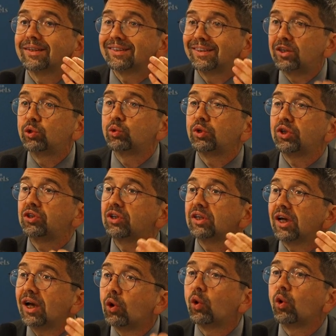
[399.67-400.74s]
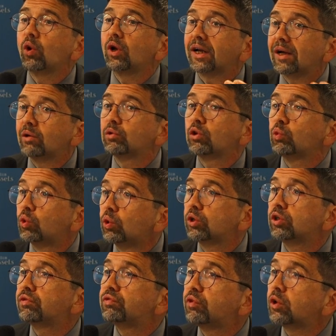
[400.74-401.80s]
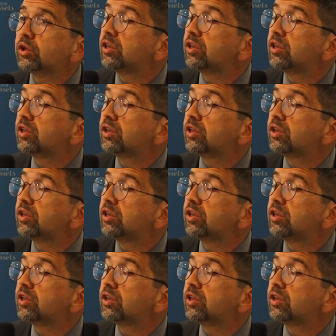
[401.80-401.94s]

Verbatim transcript: security all around the world for